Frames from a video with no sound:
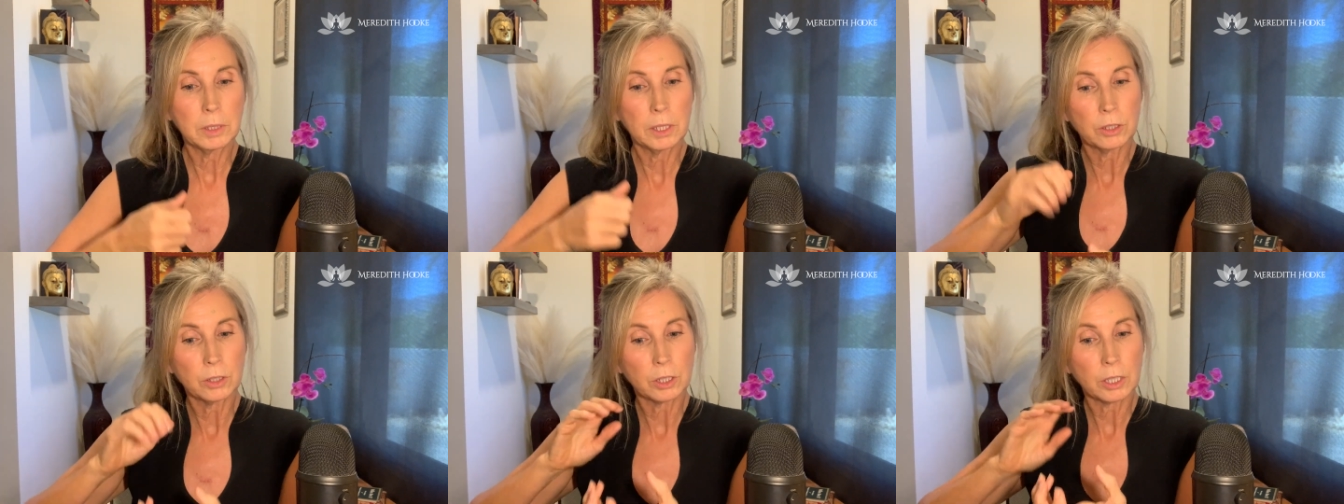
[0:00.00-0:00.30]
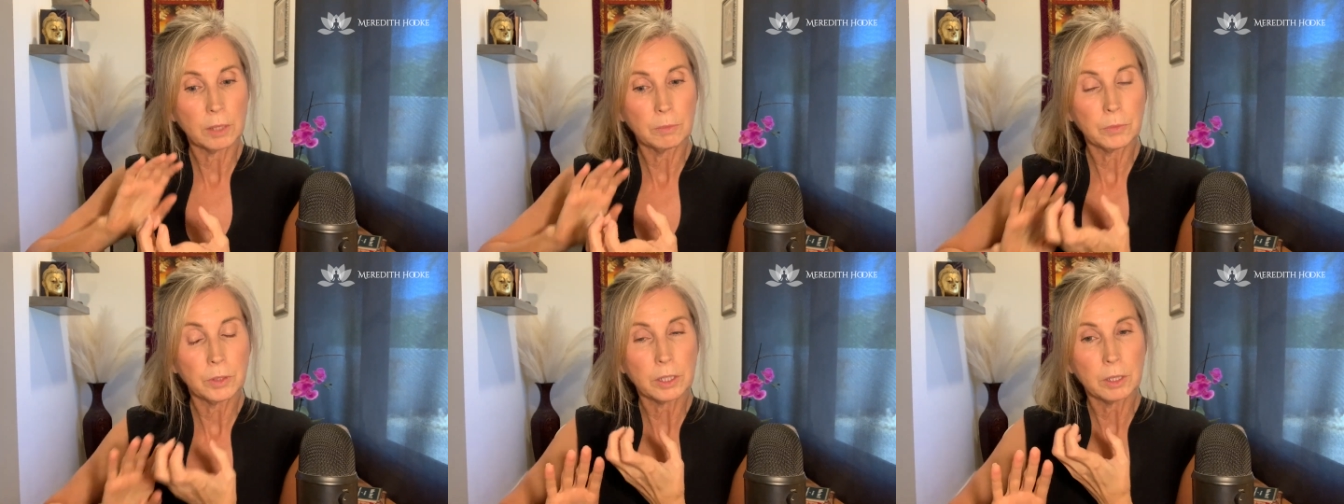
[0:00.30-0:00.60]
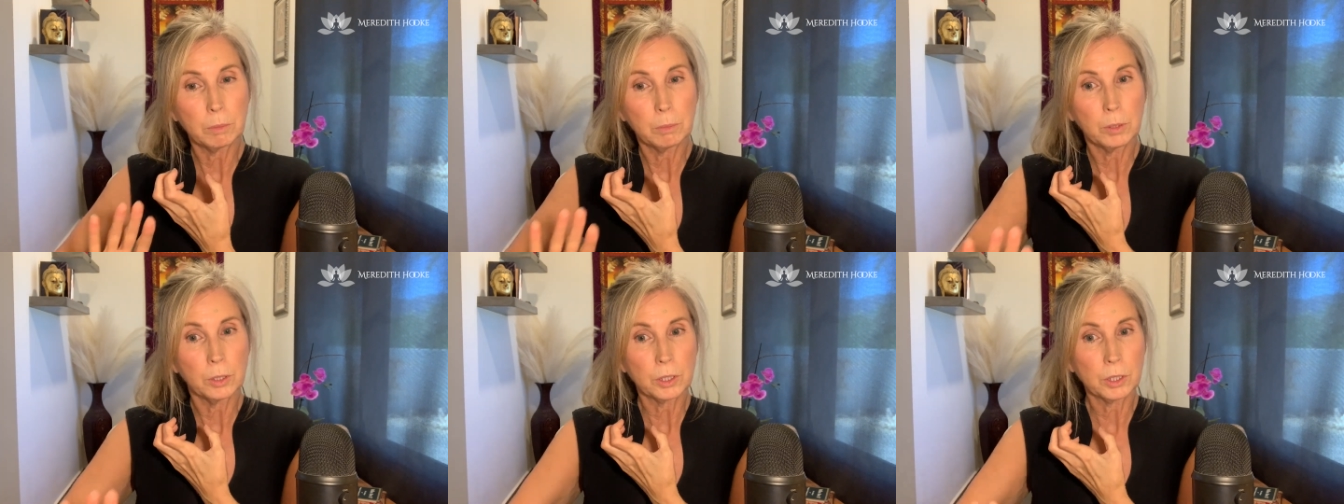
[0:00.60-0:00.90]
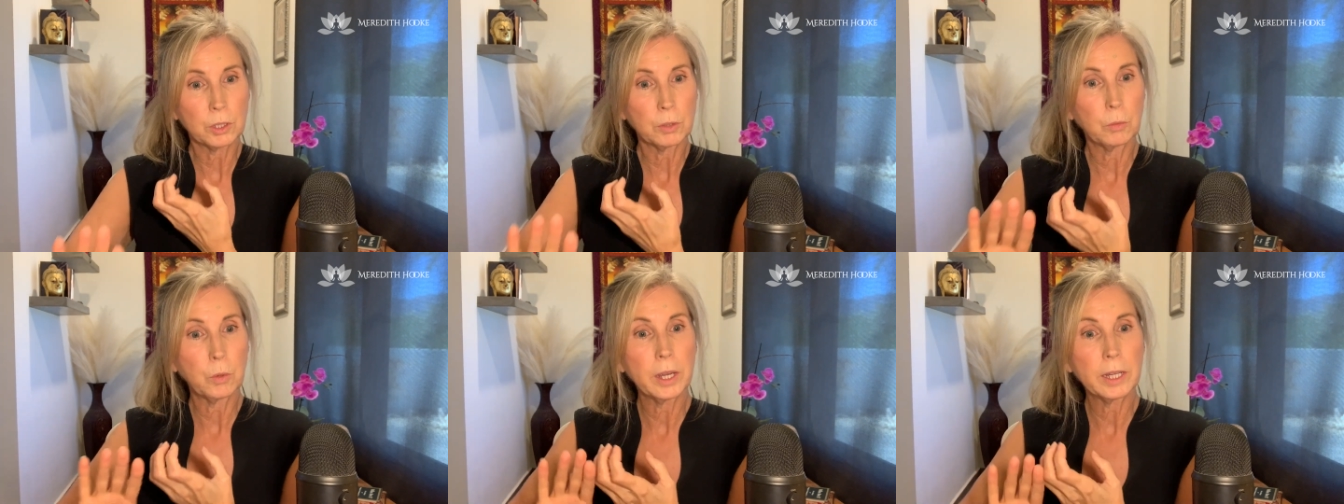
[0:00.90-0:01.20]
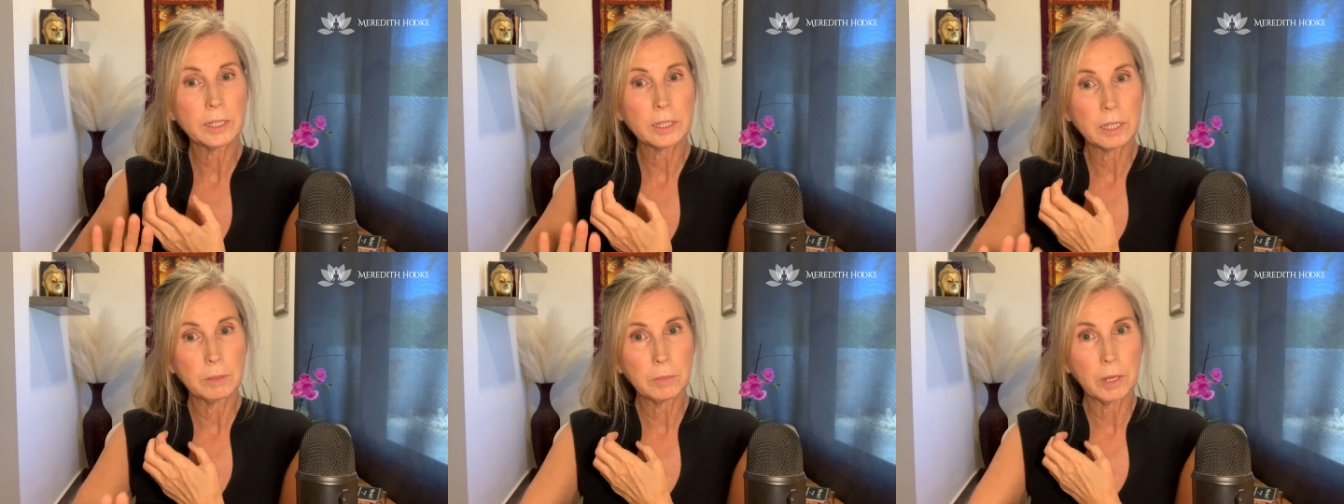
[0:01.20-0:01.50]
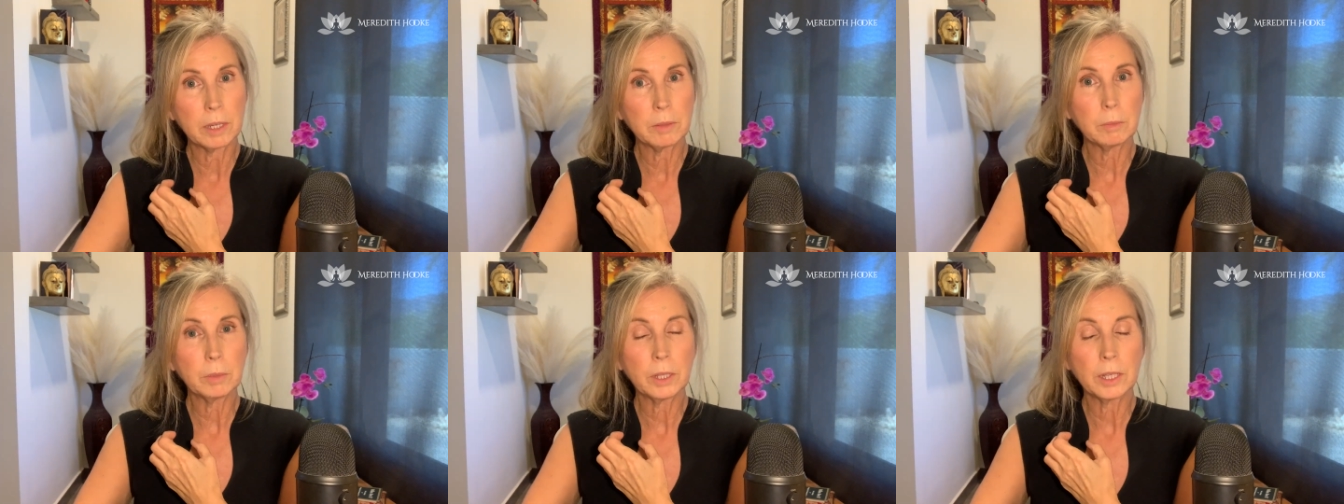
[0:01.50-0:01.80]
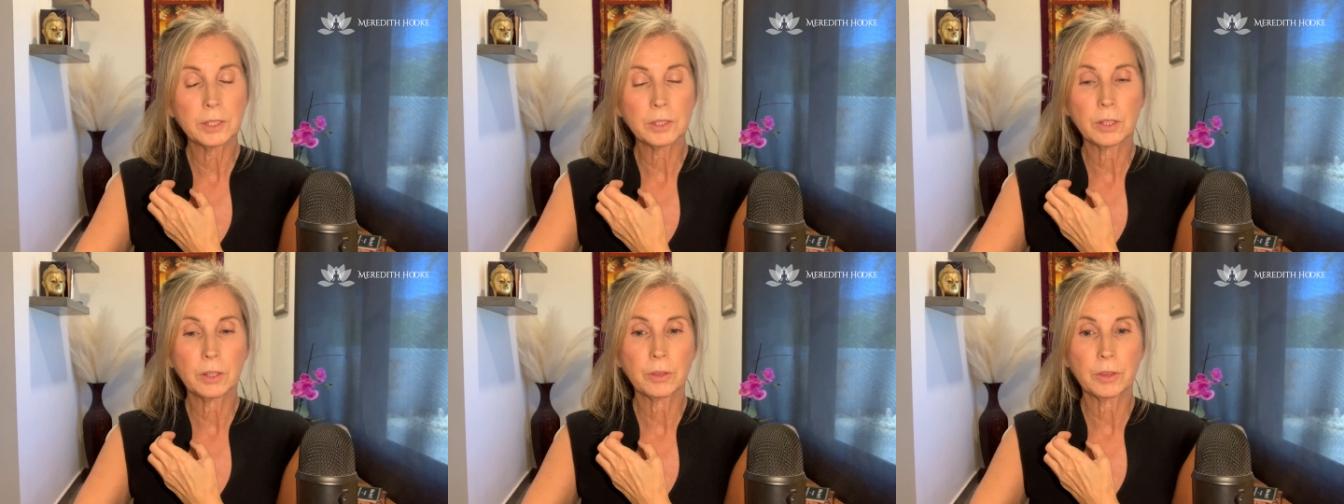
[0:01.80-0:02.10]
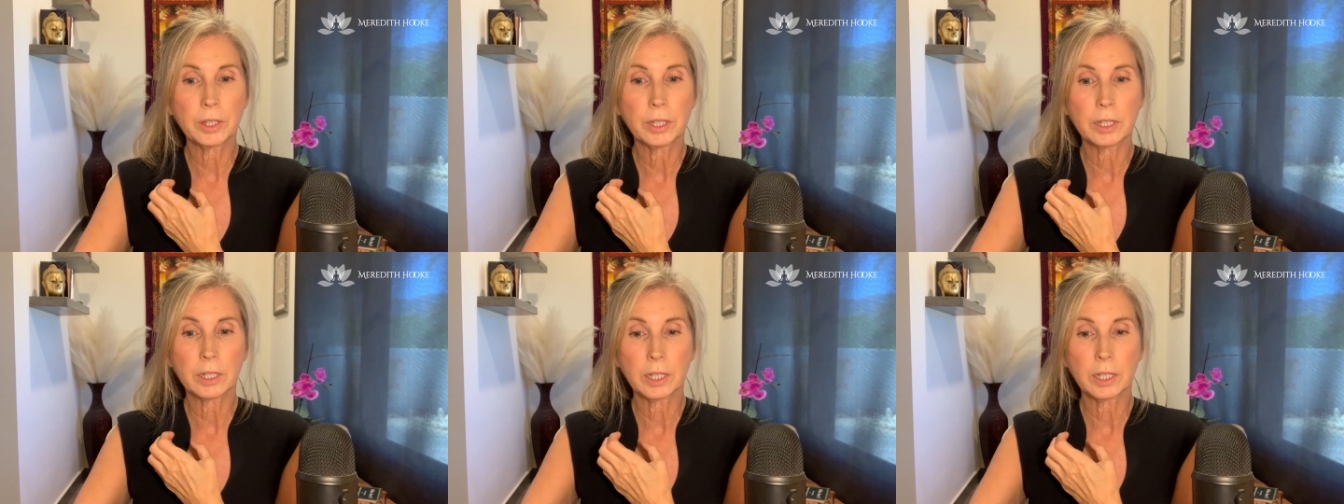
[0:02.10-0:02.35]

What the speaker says: or something to push away, some unpleasant thing,